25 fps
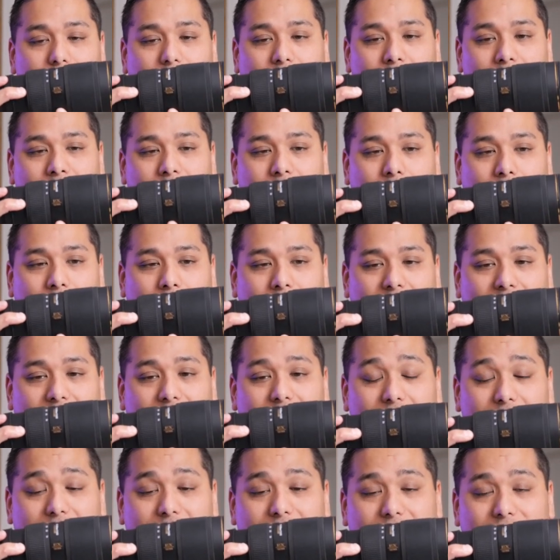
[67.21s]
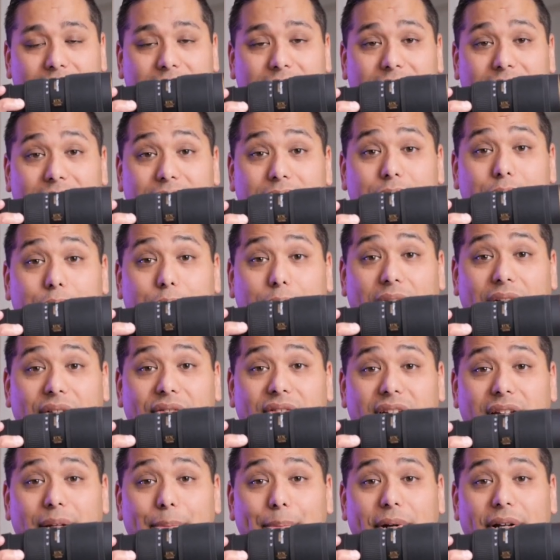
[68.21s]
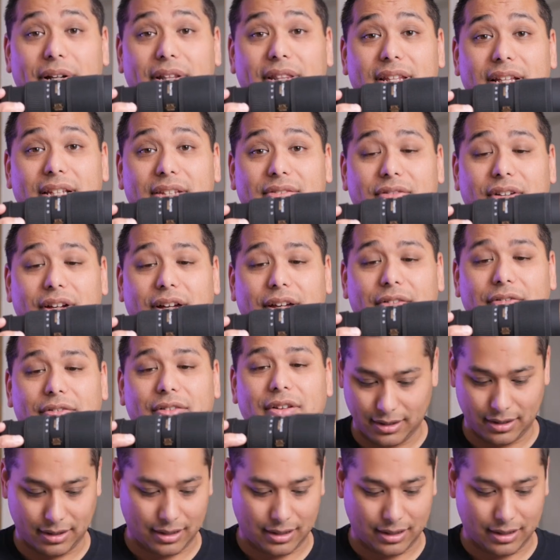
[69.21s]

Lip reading: on the long end just because this thing is so heavy compared to the S5.